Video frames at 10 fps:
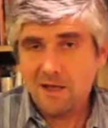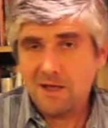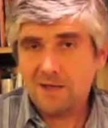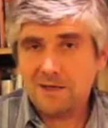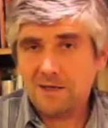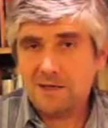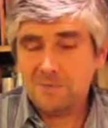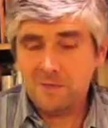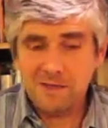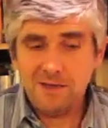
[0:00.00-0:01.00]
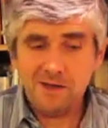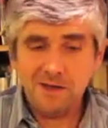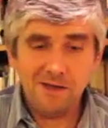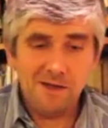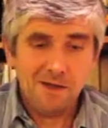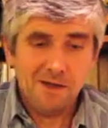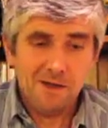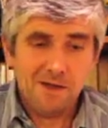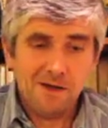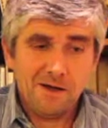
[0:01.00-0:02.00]
And I came here
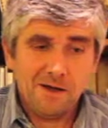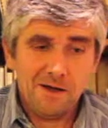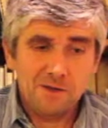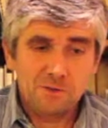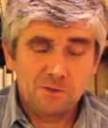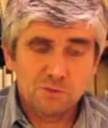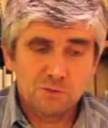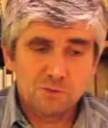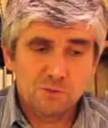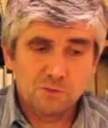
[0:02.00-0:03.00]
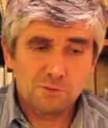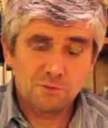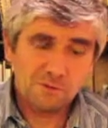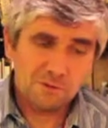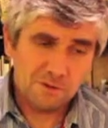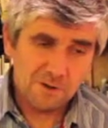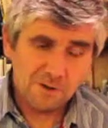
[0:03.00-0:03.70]
to